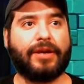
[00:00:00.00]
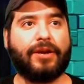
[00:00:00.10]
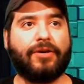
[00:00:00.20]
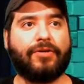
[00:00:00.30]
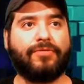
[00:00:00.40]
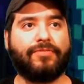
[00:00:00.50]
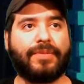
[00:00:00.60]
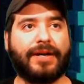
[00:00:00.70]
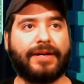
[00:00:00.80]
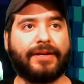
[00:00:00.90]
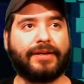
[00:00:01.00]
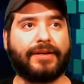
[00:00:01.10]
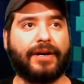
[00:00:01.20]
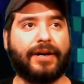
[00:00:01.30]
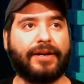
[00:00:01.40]
Oh my
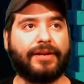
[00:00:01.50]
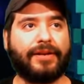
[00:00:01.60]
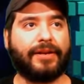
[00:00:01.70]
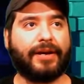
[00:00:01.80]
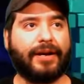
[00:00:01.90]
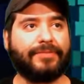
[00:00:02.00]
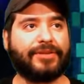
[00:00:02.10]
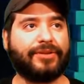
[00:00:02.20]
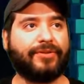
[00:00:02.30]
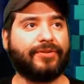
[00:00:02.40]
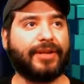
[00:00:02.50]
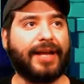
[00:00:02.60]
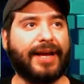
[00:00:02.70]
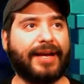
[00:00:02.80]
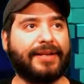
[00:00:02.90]
god. I'm so
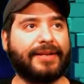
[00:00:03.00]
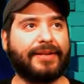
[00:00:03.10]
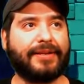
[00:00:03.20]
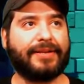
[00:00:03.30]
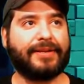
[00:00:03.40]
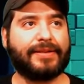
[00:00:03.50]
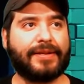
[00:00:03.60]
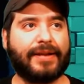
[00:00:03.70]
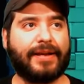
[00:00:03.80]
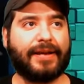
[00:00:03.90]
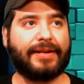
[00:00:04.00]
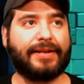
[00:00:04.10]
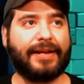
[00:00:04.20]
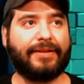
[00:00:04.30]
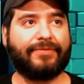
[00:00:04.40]
glad I did
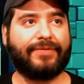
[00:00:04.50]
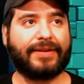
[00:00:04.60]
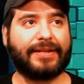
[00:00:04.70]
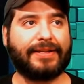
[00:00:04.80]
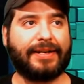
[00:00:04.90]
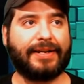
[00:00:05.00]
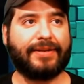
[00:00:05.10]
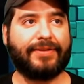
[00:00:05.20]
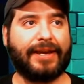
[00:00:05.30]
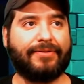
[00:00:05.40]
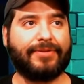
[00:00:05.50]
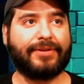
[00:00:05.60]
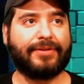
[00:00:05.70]
not fucking die on that one.